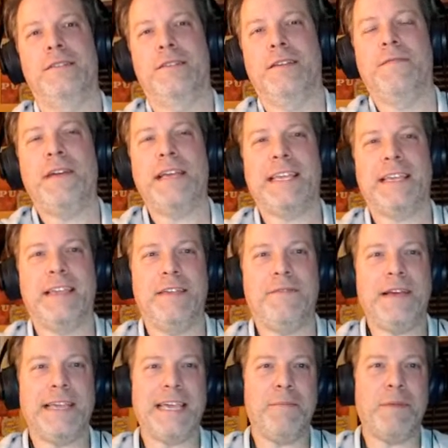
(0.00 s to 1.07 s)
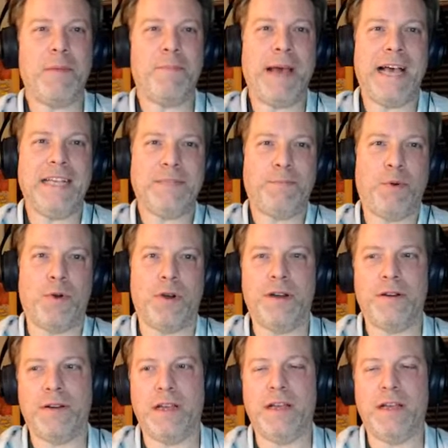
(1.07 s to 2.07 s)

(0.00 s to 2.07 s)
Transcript: if I get my passport,